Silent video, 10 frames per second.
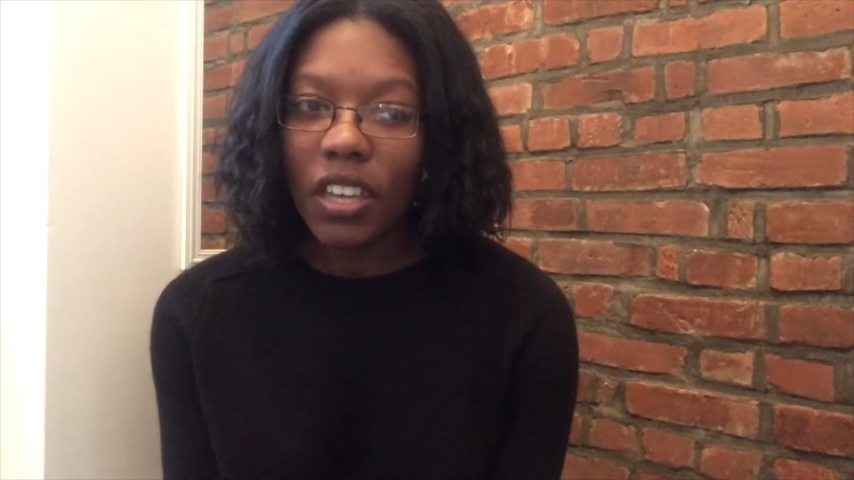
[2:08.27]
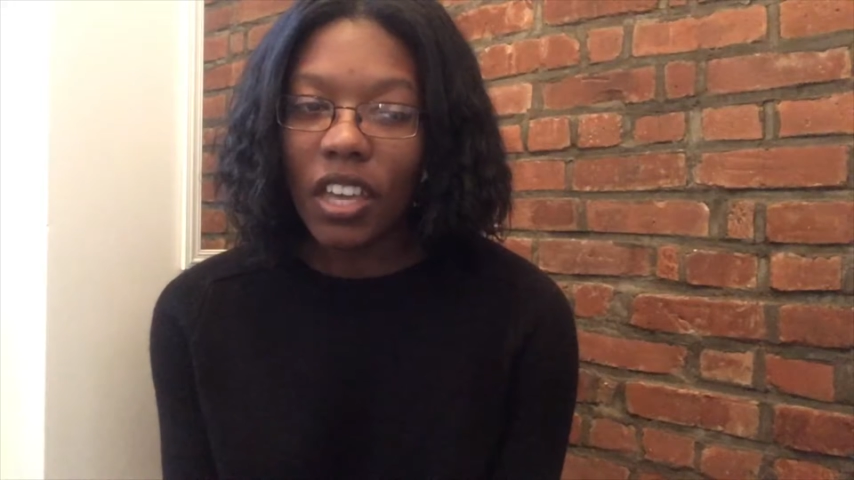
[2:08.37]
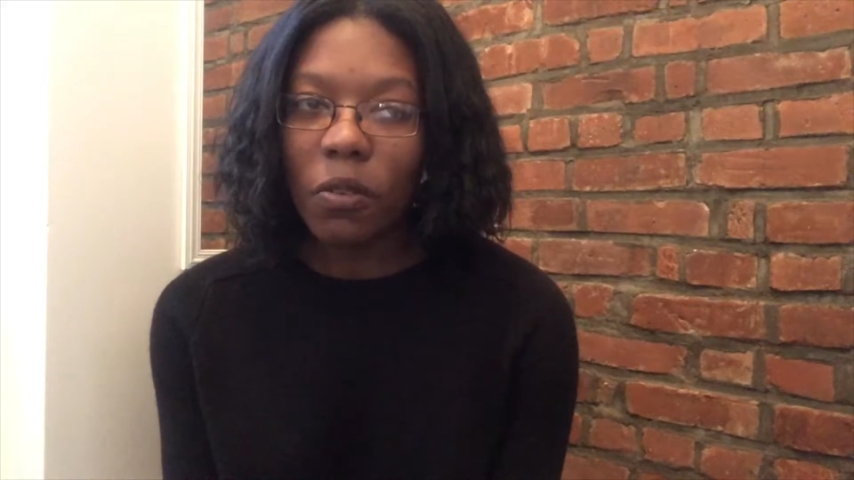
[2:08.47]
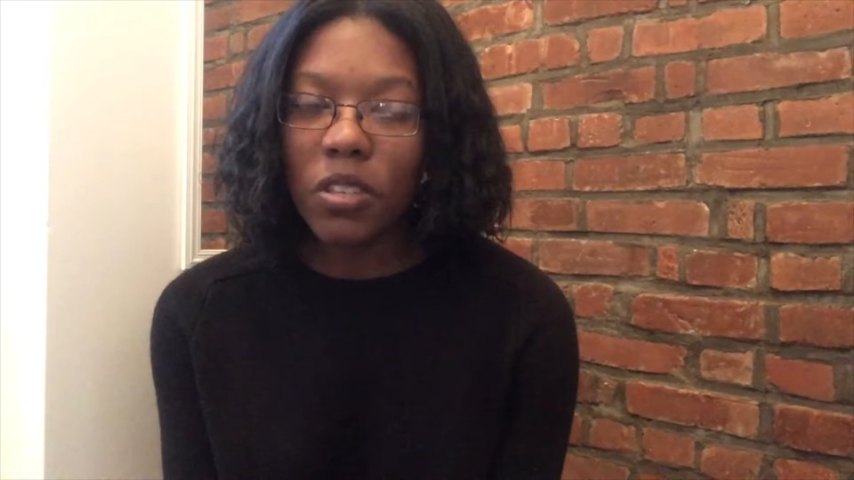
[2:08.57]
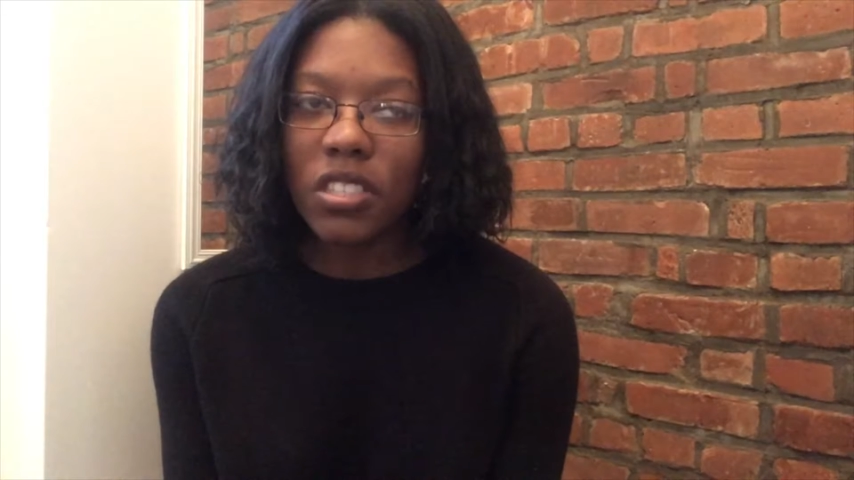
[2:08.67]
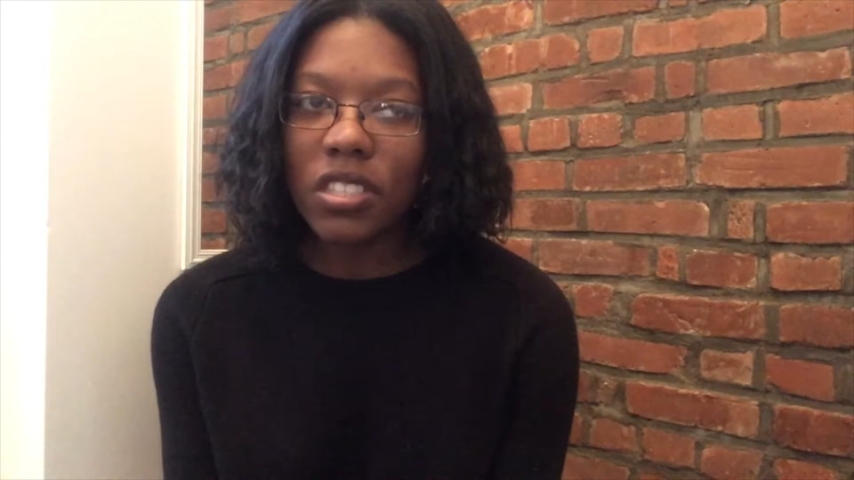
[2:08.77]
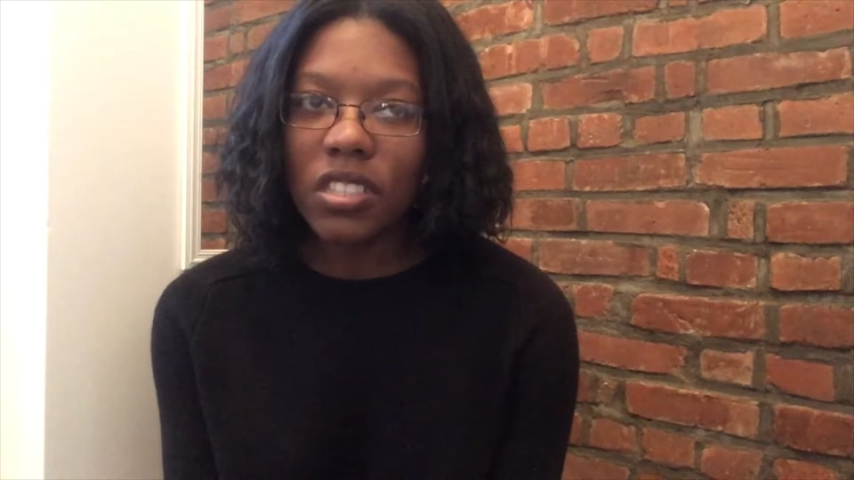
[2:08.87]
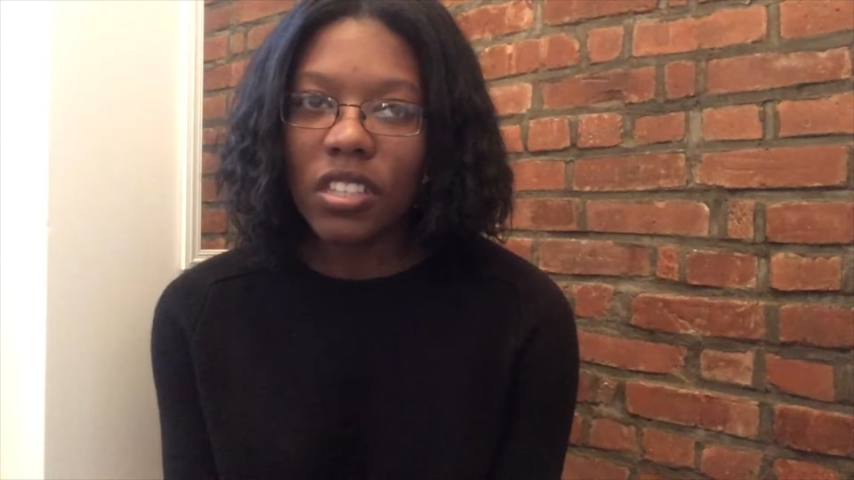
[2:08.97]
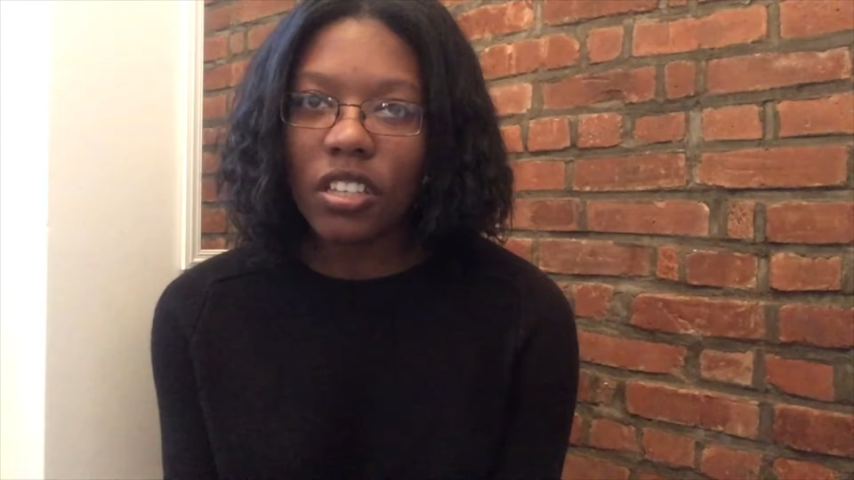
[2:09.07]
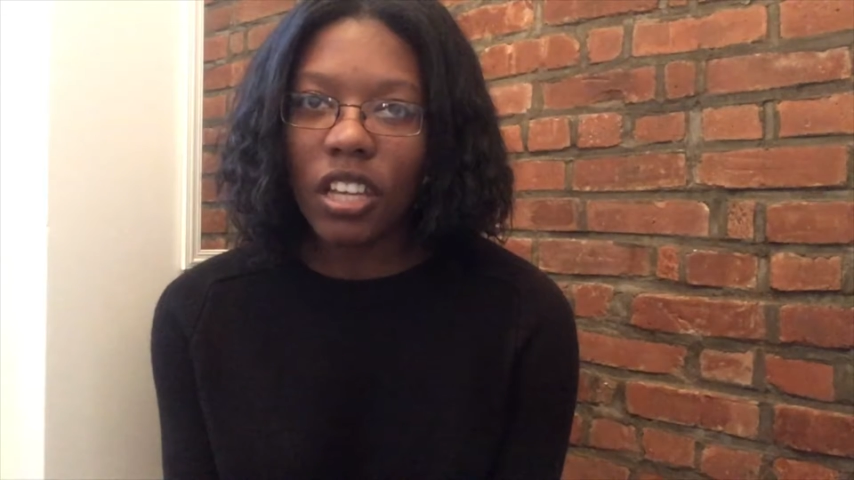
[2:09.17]
It was
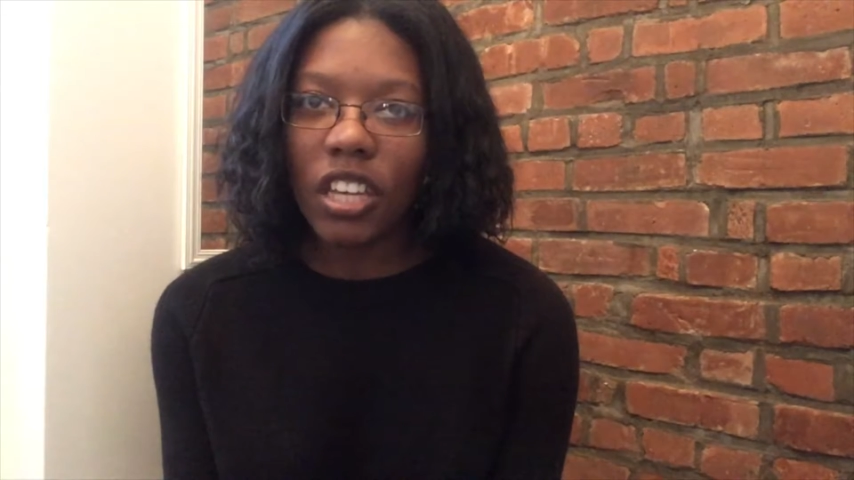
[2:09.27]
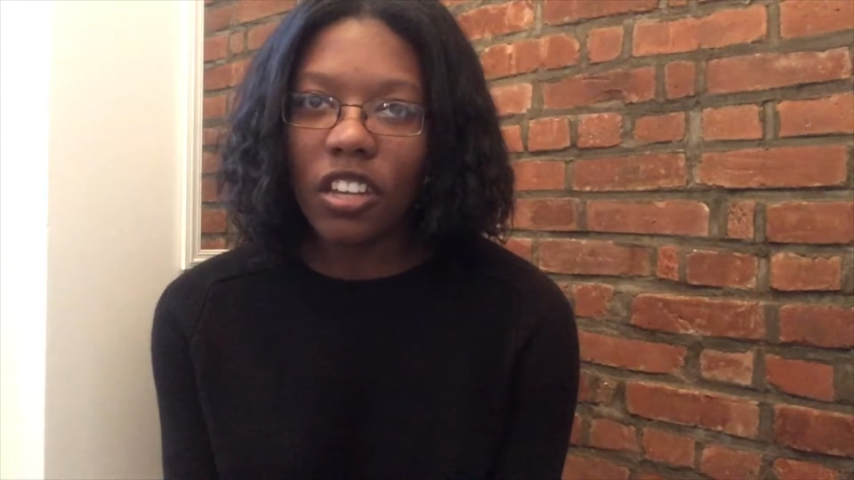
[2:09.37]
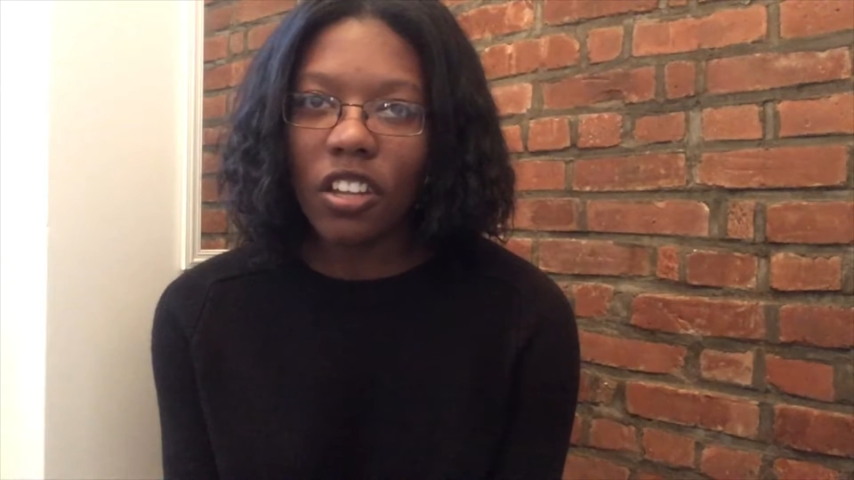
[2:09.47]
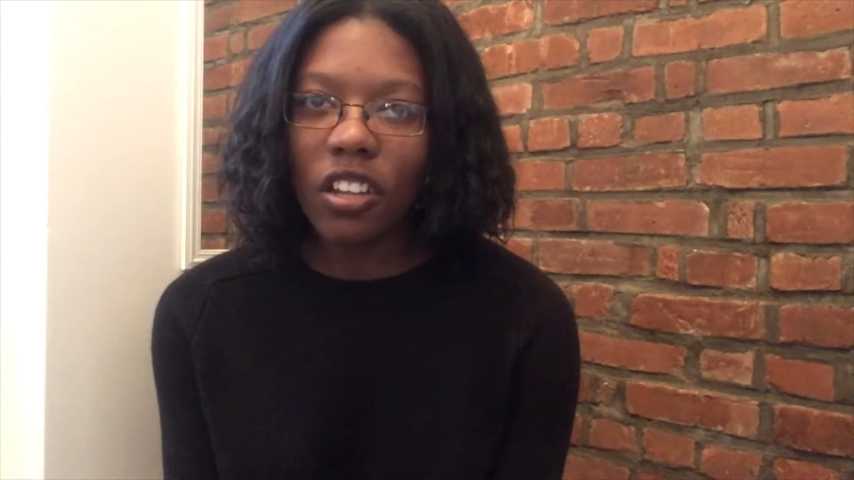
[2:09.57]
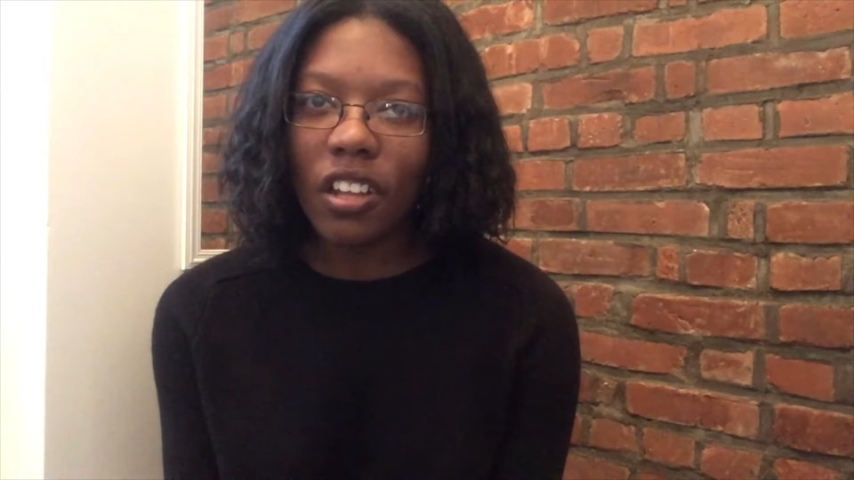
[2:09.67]
like,